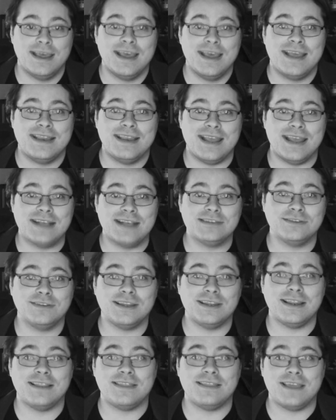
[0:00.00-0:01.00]
Nestled
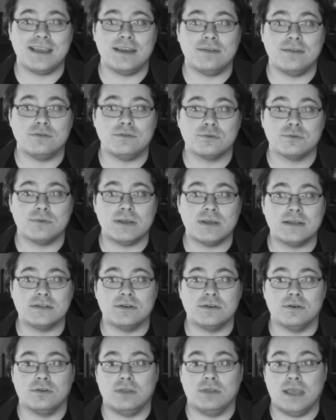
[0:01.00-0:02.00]
in a thicket of trees
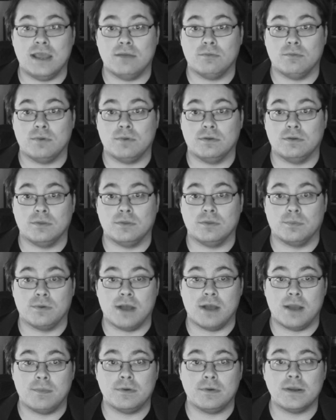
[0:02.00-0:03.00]
near the rear of the
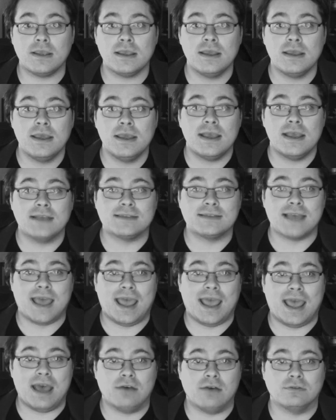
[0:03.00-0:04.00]
property is a
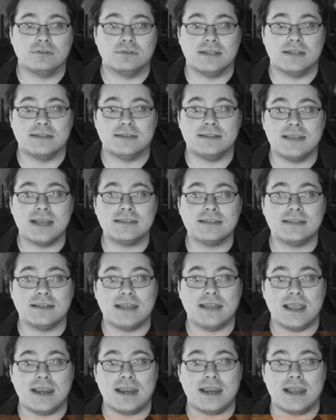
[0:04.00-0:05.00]
house that's
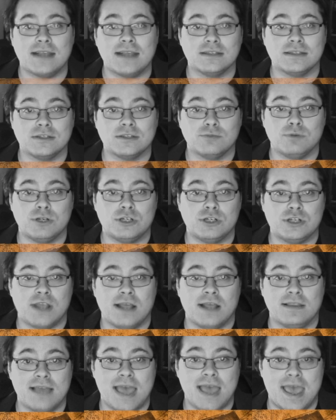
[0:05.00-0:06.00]
designated as the Swiss
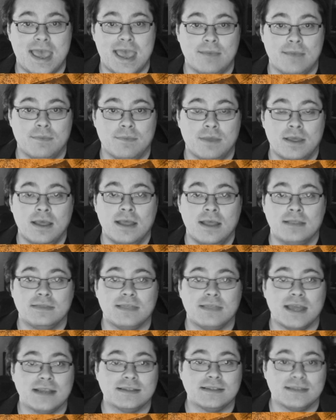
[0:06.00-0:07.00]
Chalet,
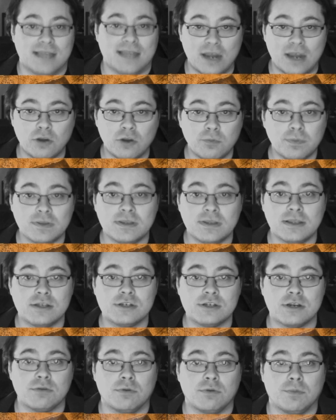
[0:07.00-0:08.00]
that is not open to the general